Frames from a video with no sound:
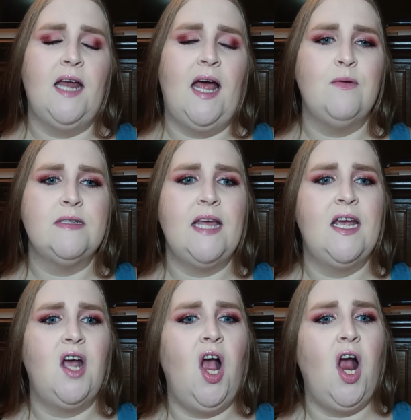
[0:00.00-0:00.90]
I was like,
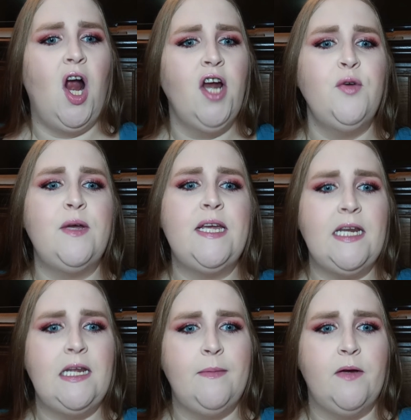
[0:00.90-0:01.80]
are you kidding
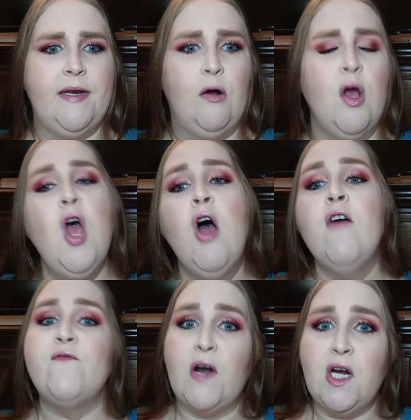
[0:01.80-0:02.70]
me right now?
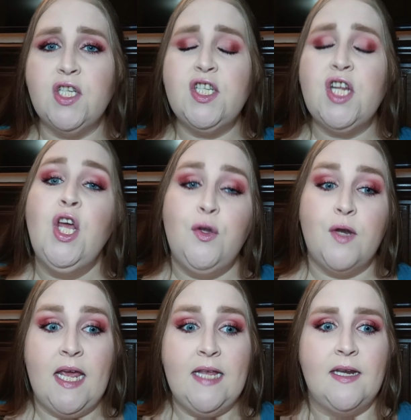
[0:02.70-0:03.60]
First, you
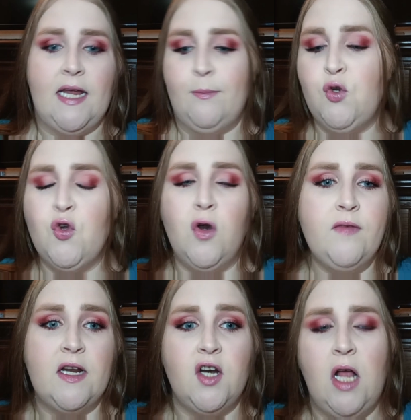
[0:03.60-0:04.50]
take the name. You don't even
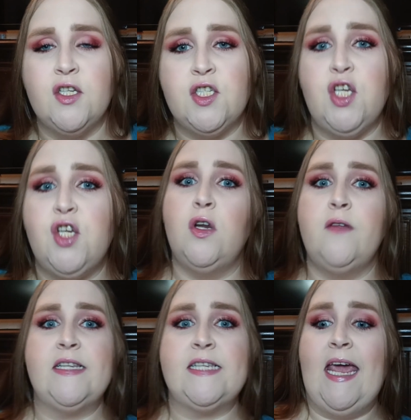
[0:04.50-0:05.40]
acknowledge it. You don't even
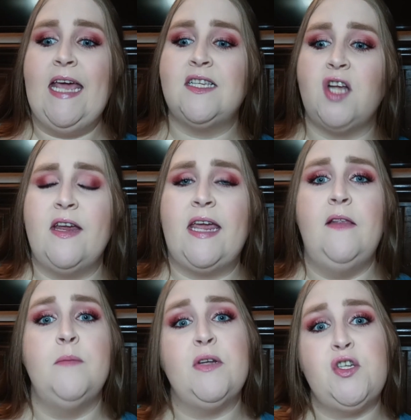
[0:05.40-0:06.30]
say, hey, sorry,
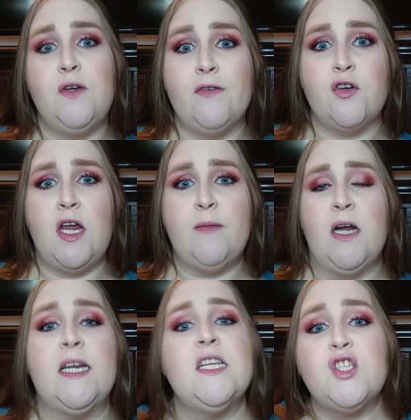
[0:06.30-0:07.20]
Caitlin, but you never
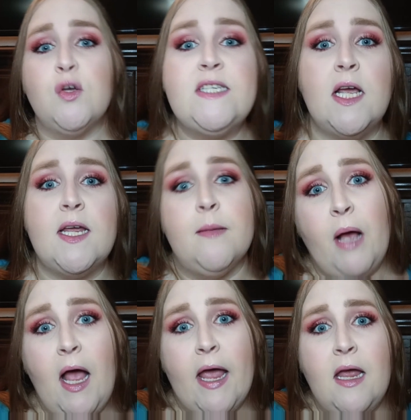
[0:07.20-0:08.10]
trademarked it, so suck it, bye.